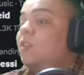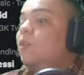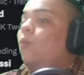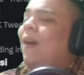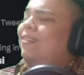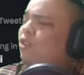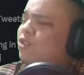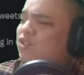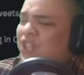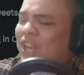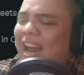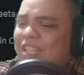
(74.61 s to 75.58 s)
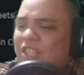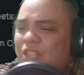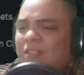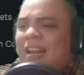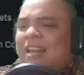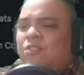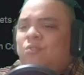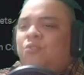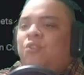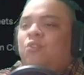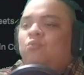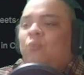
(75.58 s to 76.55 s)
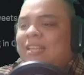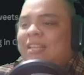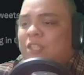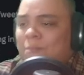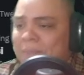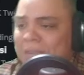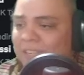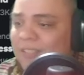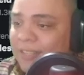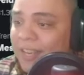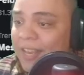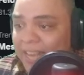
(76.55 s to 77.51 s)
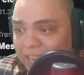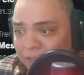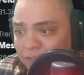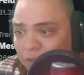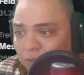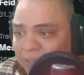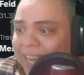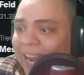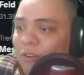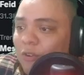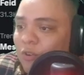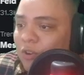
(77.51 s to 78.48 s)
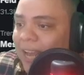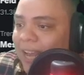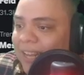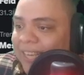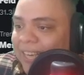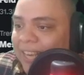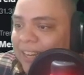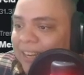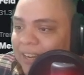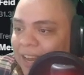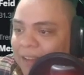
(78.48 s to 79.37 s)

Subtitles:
What does charge Lex Luthor twice means? If you take a look here,